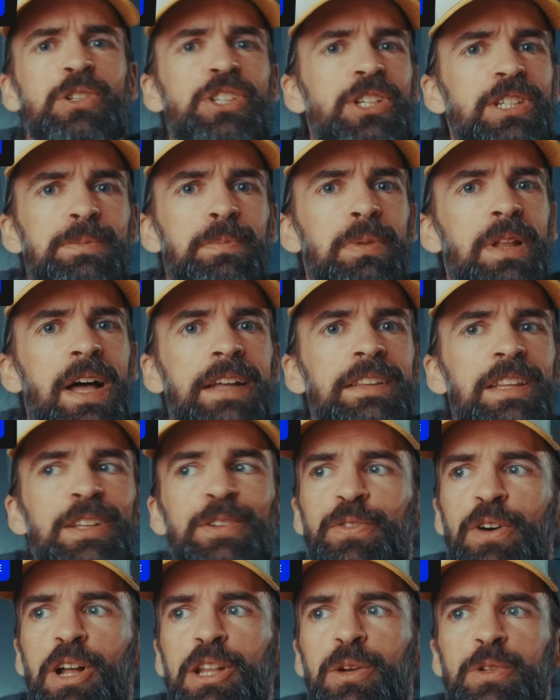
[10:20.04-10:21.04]
Here's a shot
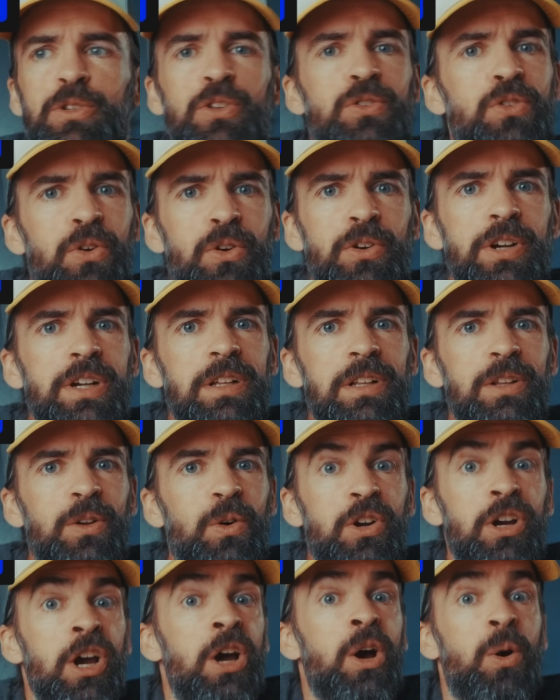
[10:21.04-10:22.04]
of me in my
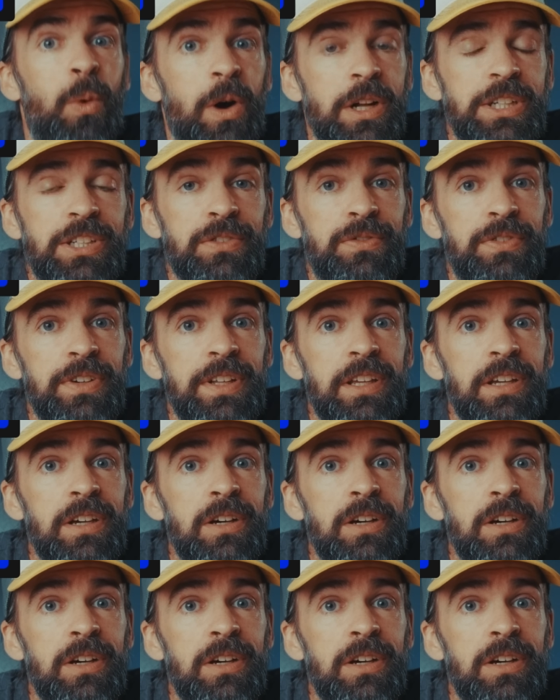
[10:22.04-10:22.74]
studio, for example.